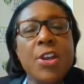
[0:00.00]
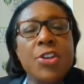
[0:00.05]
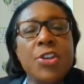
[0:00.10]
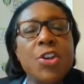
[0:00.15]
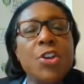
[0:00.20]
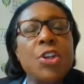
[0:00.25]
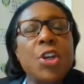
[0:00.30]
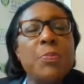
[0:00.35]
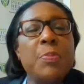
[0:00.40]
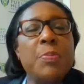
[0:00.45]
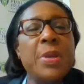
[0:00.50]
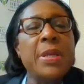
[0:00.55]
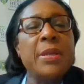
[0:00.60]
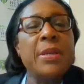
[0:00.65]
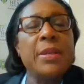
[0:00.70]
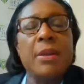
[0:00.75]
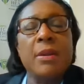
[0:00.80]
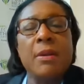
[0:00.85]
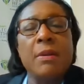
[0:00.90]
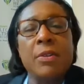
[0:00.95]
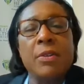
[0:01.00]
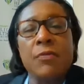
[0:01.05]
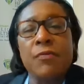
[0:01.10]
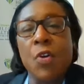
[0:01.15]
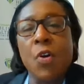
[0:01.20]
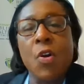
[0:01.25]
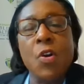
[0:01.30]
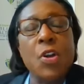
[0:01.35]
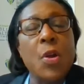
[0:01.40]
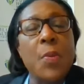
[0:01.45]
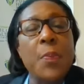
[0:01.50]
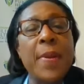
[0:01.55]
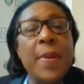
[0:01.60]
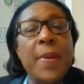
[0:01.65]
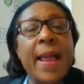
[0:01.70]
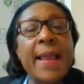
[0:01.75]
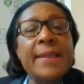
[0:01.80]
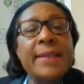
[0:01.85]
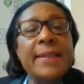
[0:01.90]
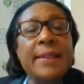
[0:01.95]
you could be full
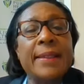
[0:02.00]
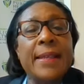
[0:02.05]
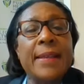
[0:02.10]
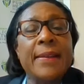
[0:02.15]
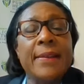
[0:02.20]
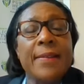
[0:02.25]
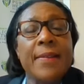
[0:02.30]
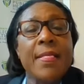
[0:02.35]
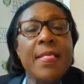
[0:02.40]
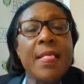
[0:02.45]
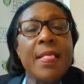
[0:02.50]
capacity